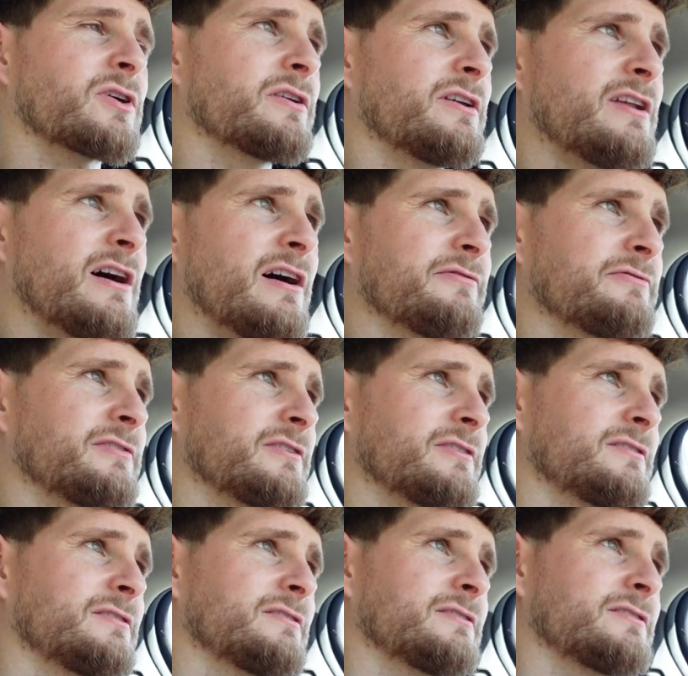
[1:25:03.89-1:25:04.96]
on enough,
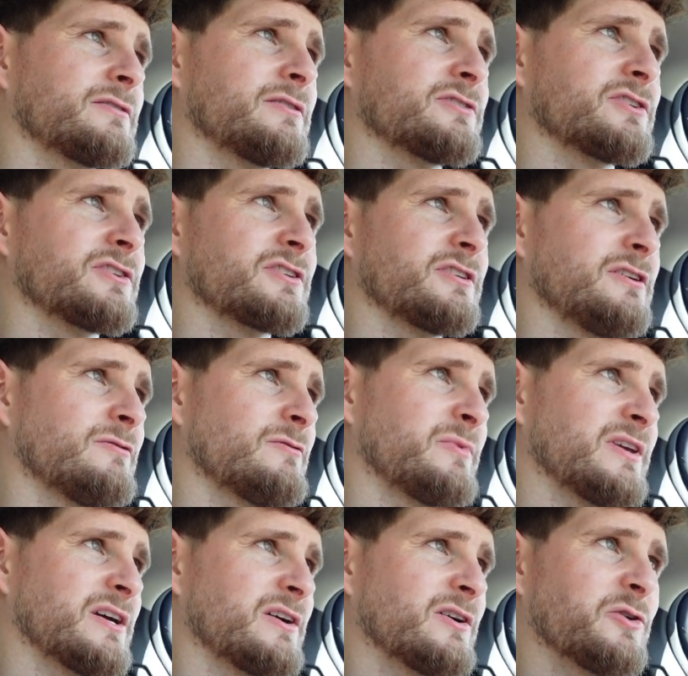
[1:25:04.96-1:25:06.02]
so I'll just see you when we
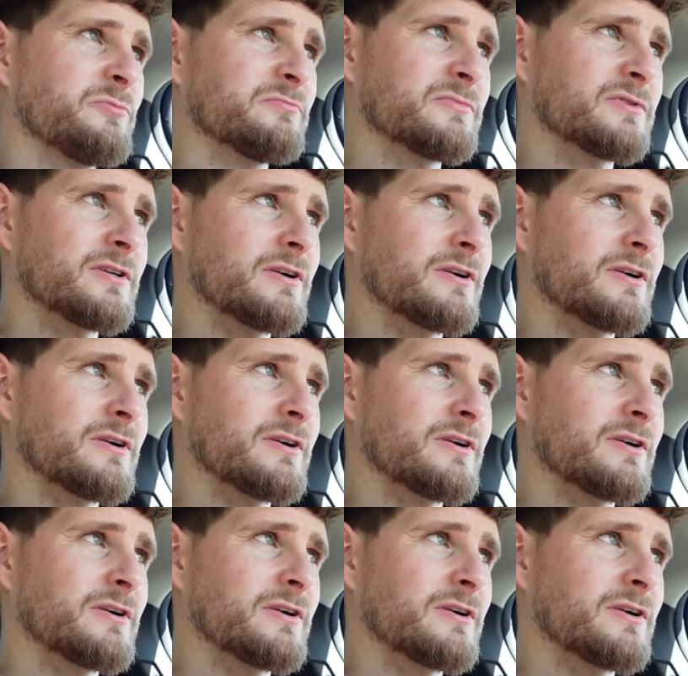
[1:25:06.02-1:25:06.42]
get home.